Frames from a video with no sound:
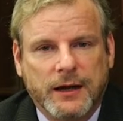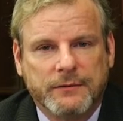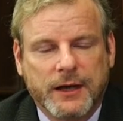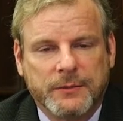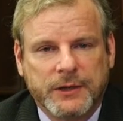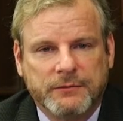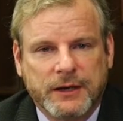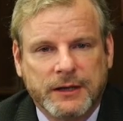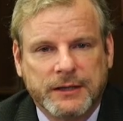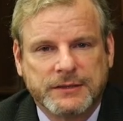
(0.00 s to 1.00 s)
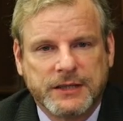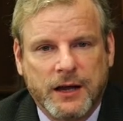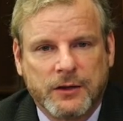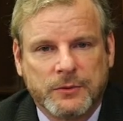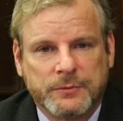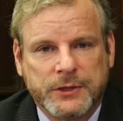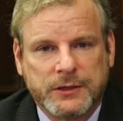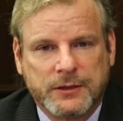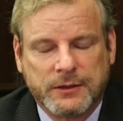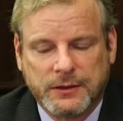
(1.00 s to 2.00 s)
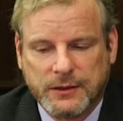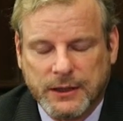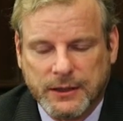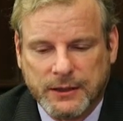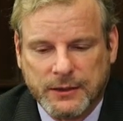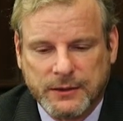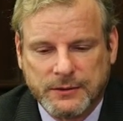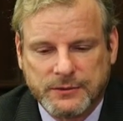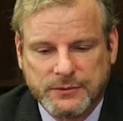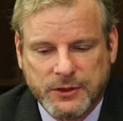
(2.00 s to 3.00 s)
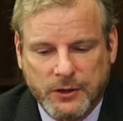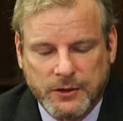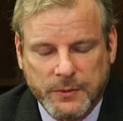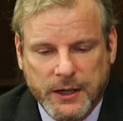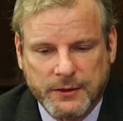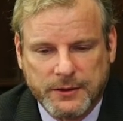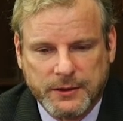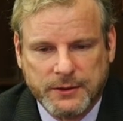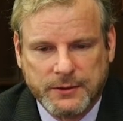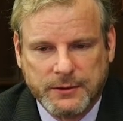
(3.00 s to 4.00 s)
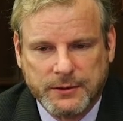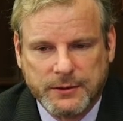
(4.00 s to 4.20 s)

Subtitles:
I've got to be very solemn and talk about the